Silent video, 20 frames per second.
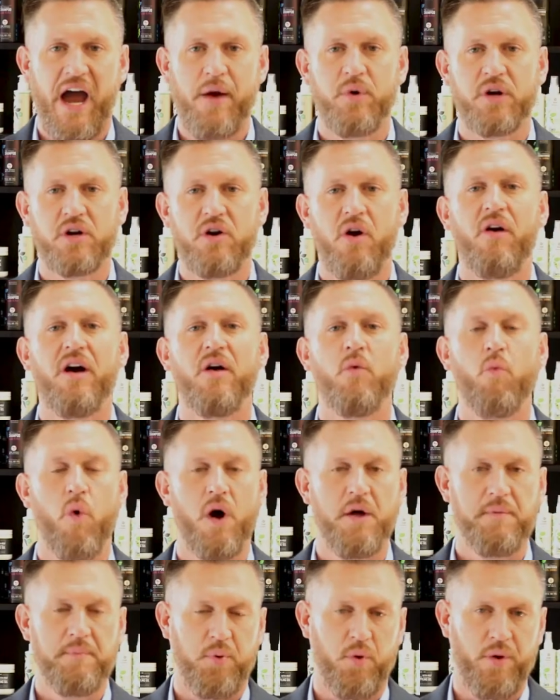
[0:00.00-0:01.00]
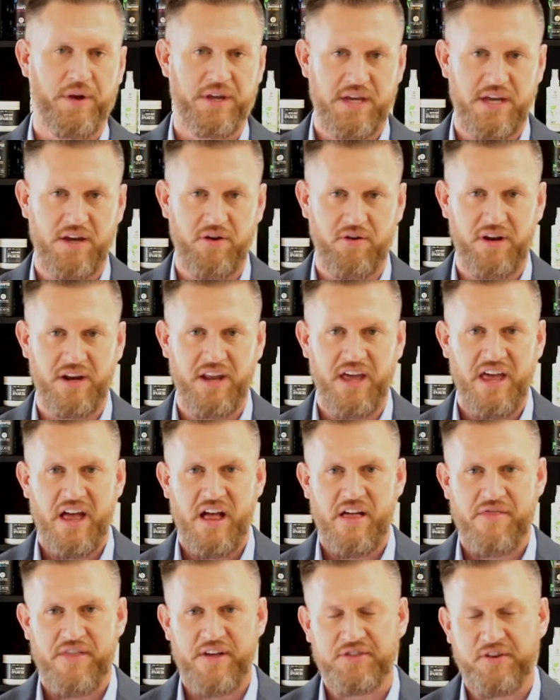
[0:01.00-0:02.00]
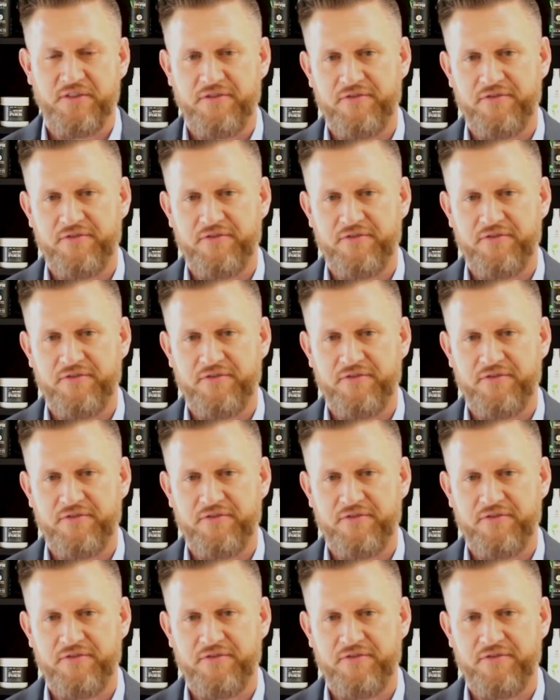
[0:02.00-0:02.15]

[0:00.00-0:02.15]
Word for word: I recall at one point hearing that the